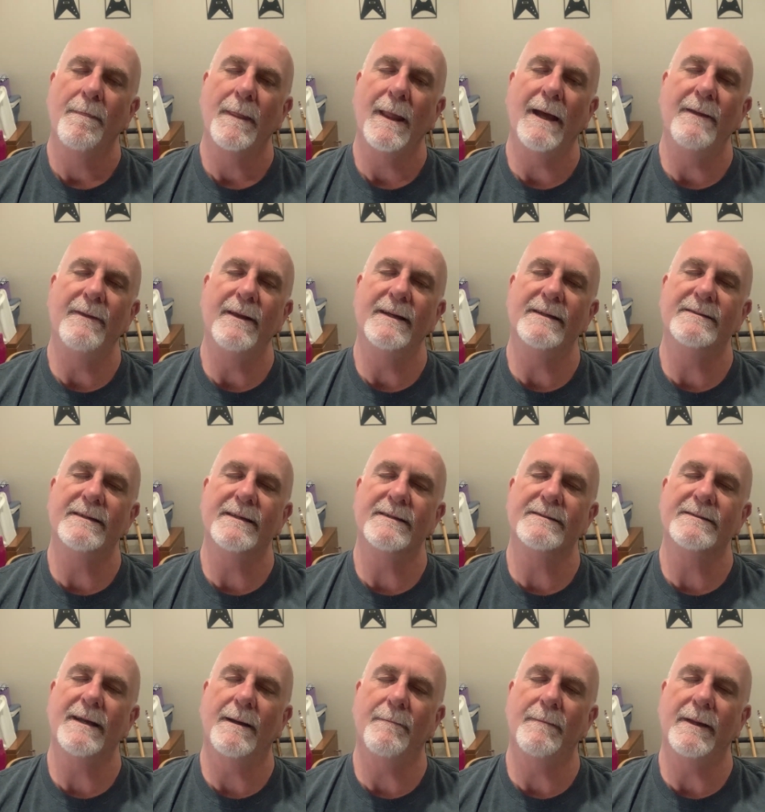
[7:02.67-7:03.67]
And then he says
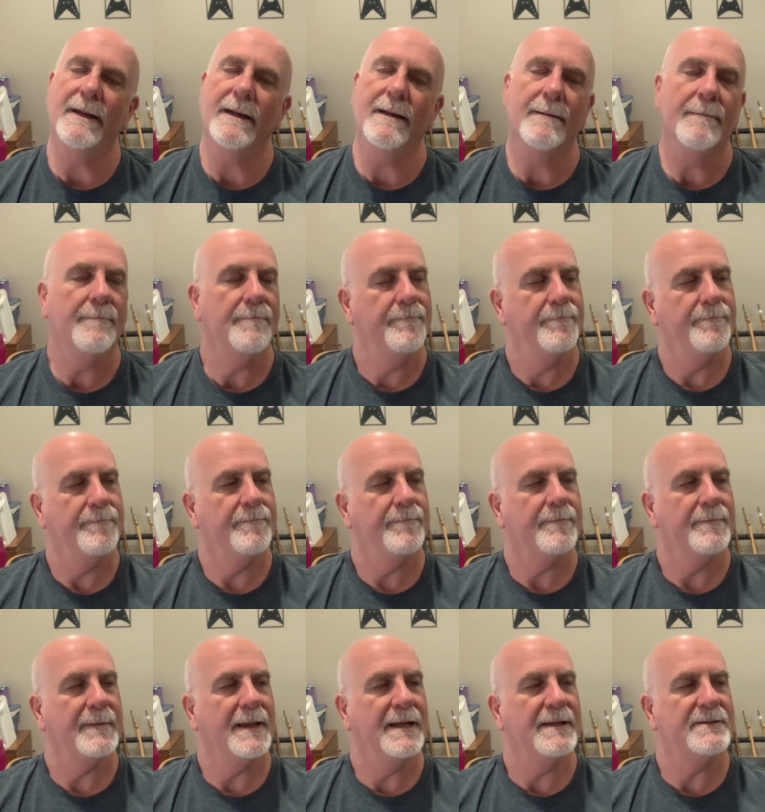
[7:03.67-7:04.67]
something.
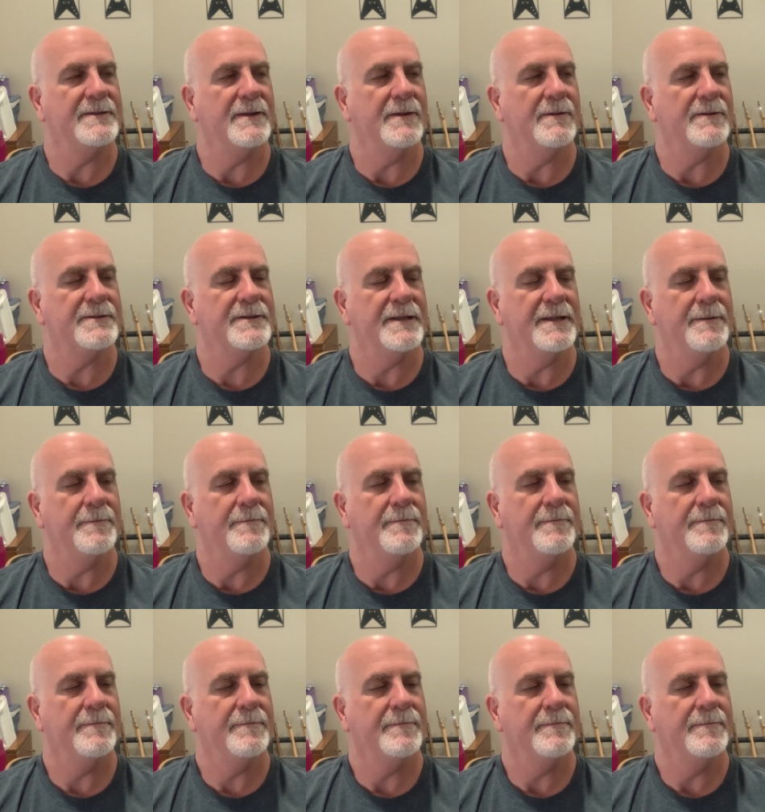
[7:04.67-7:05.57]
And she looks at him.